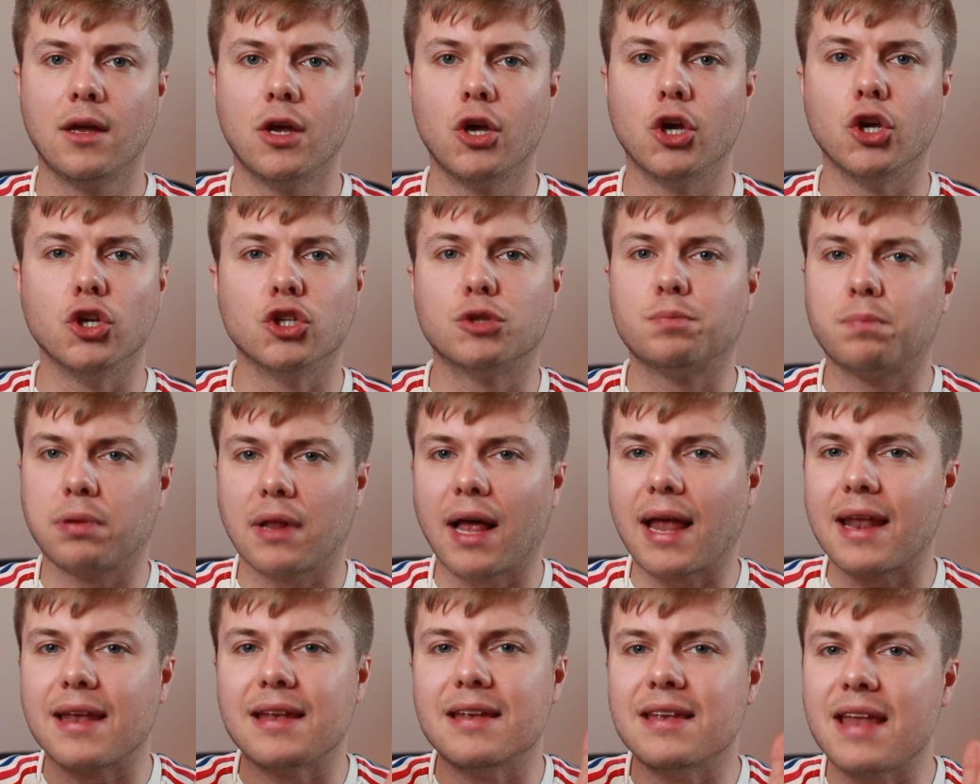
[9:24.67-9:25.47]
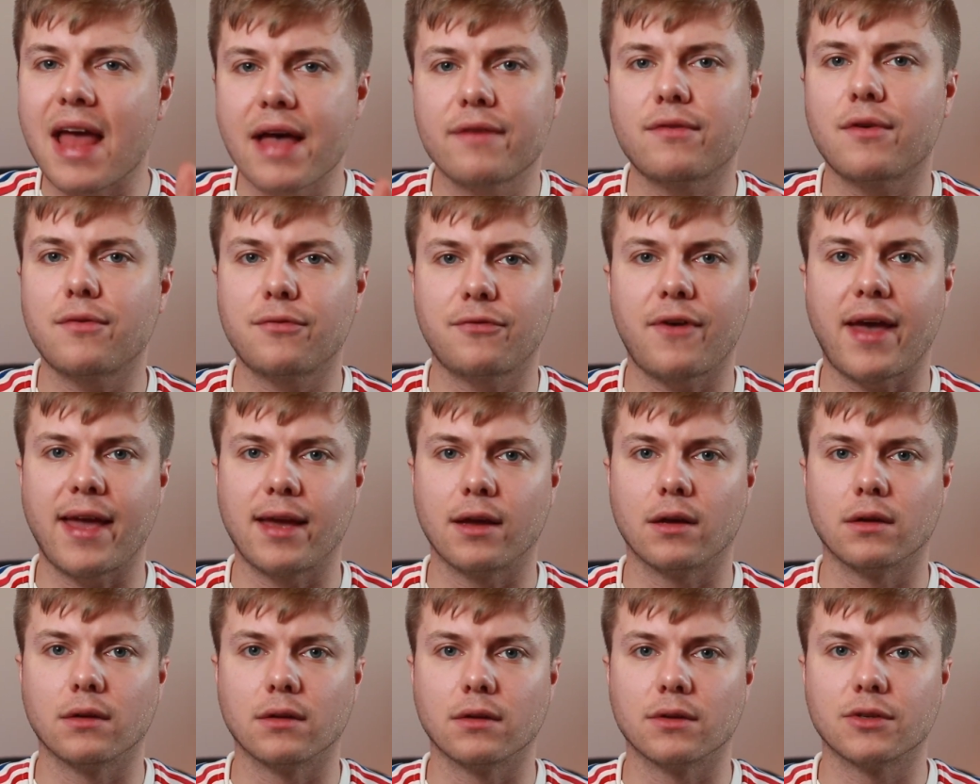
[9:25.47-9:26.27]
whose plan never
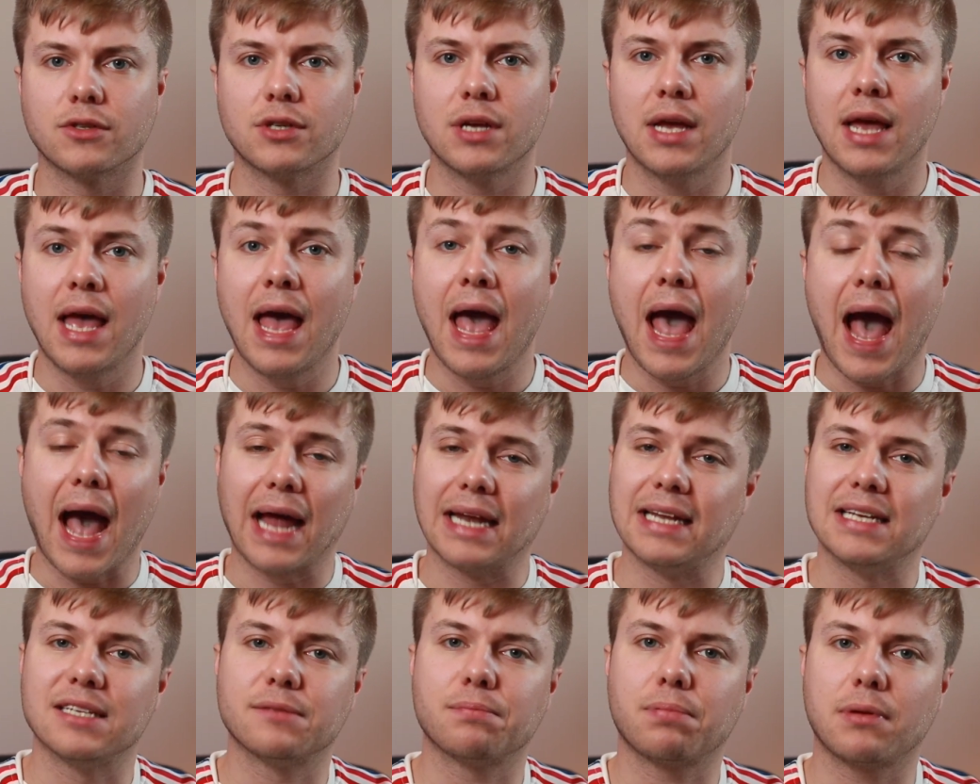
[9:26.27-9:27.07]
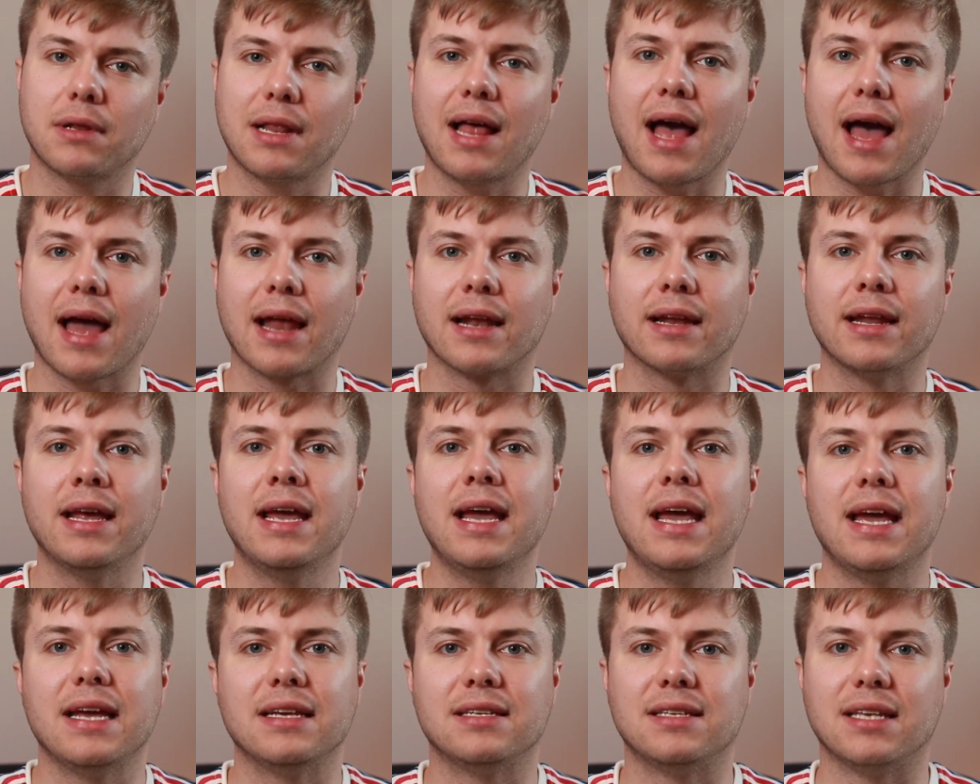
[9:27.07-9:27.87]
fails, and his plan
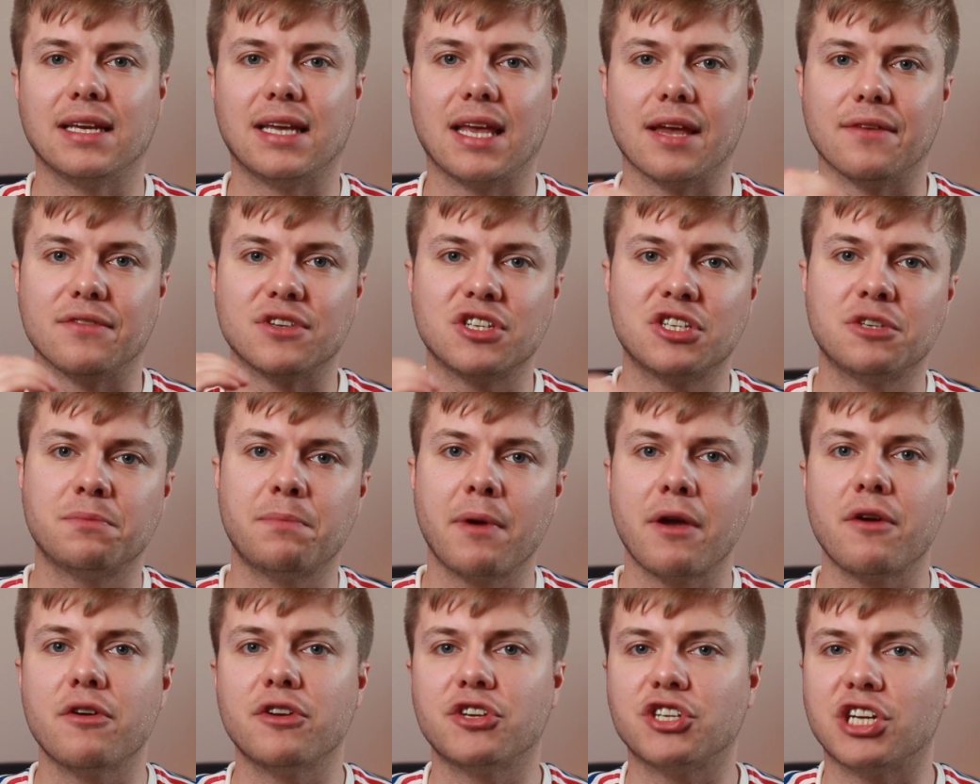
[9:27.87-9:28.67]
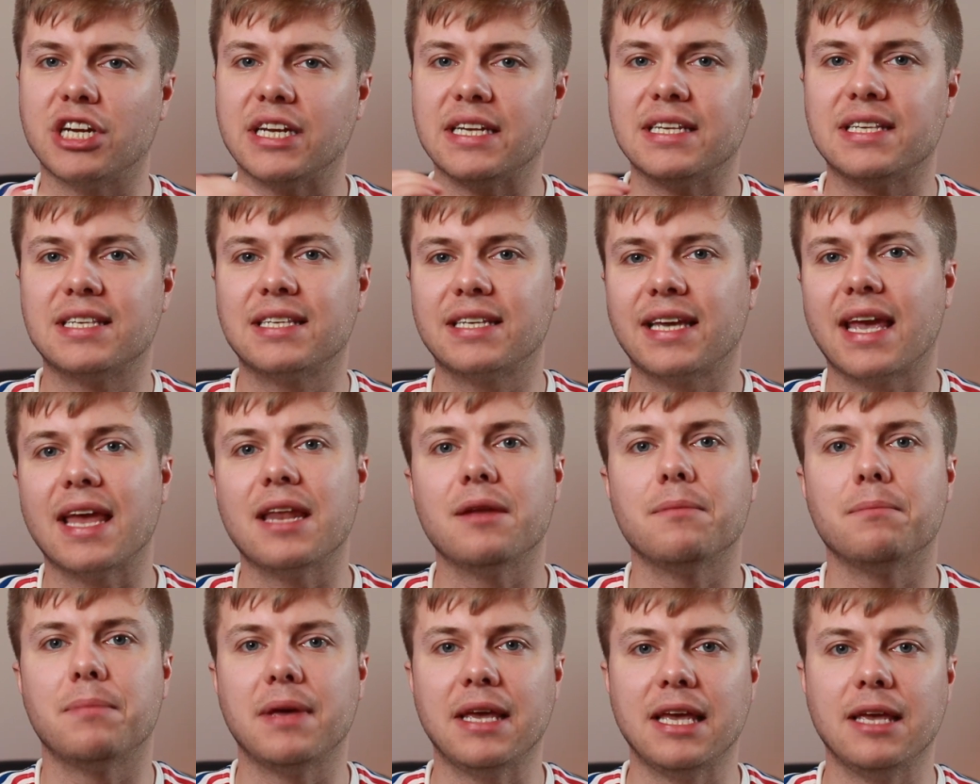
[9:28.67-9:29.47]
is to give spiritually
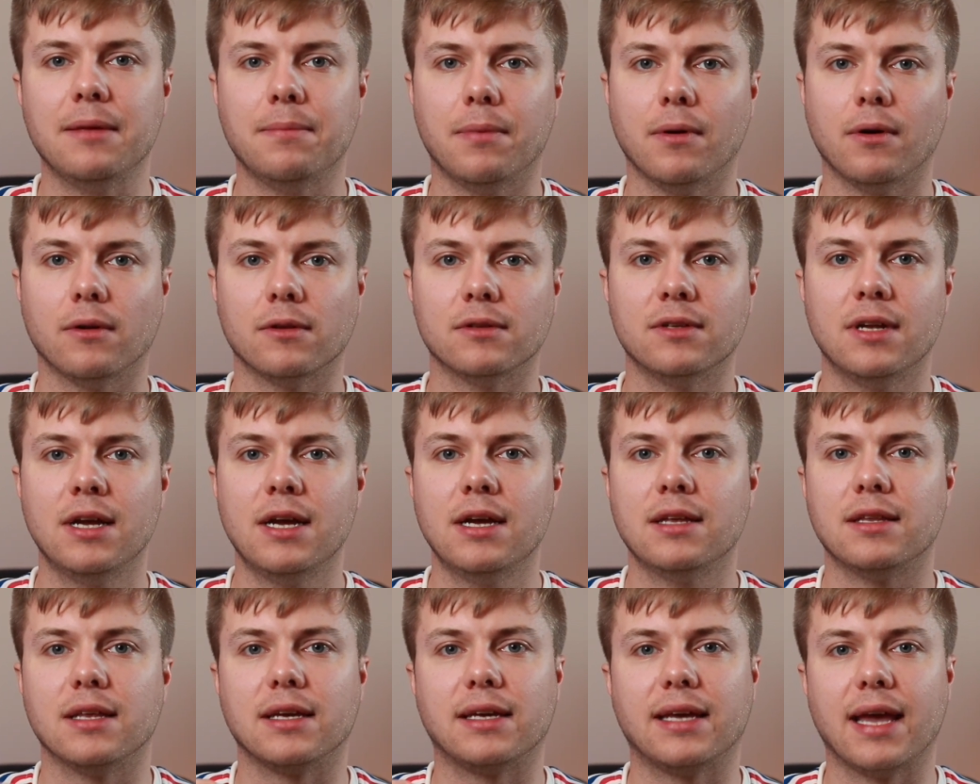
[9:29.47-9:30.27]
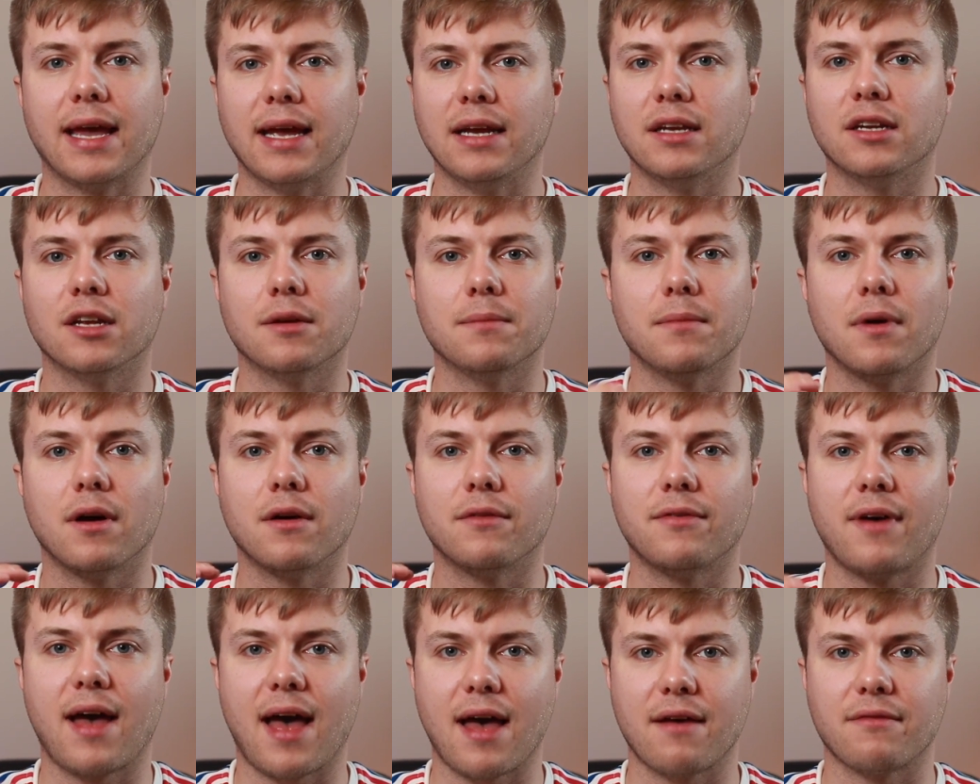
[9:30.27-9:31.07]
skint people the kingdom
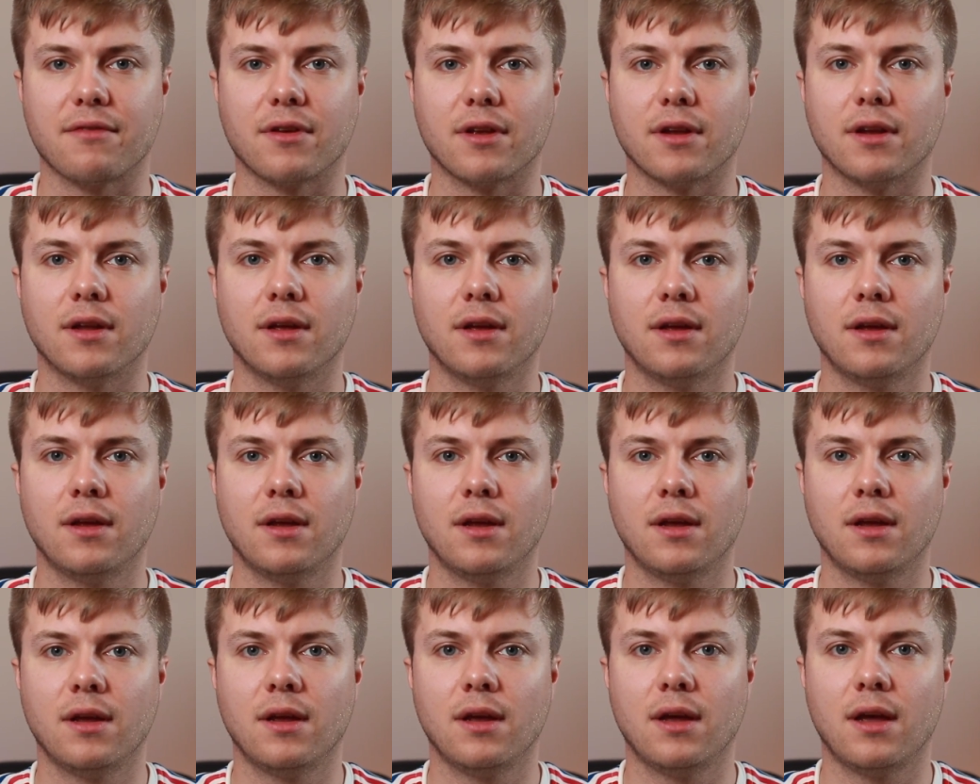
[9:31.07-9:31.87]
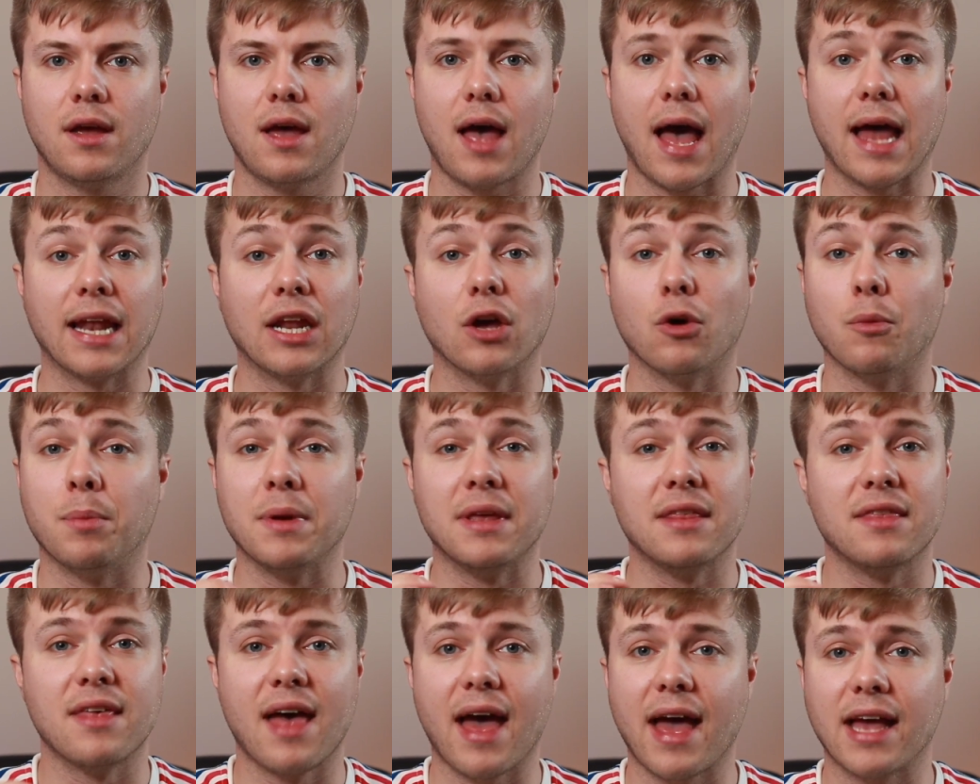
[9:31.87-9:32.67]
of heaven, and it will
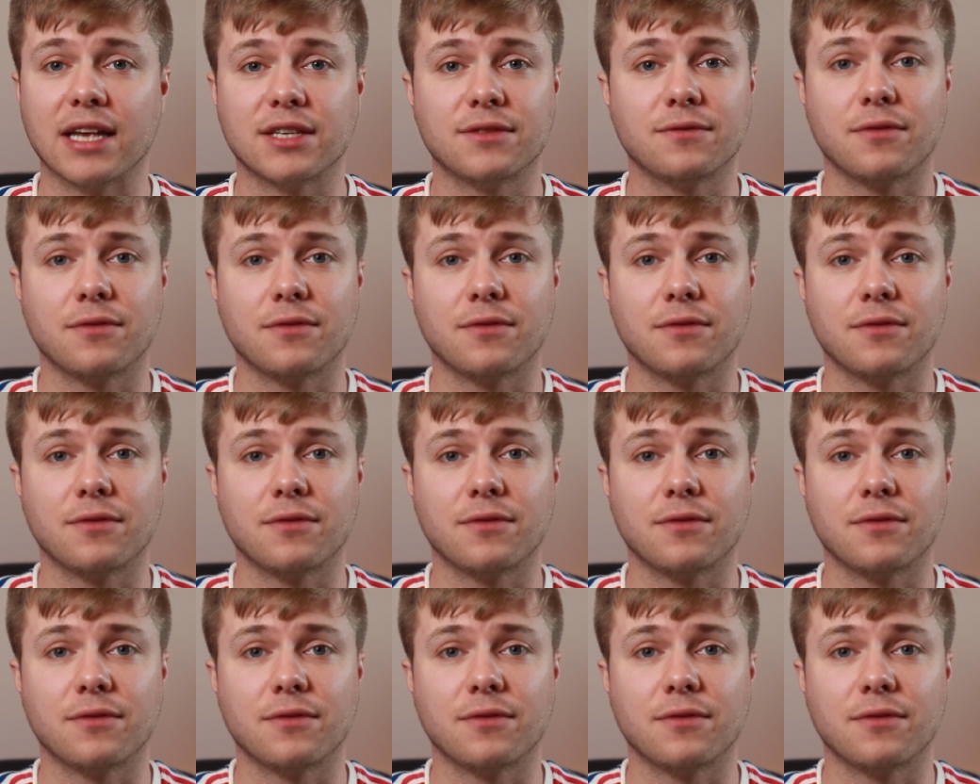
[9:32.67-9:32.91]
be theirs